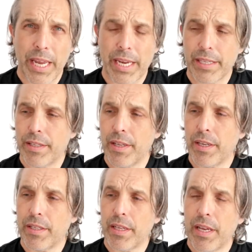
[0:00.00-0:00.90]
is
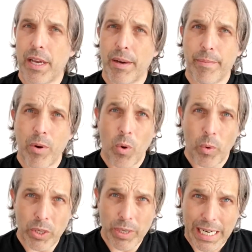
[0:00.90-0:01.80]
that
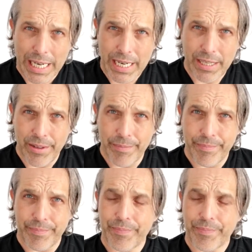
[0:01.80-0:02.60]
when you clean them,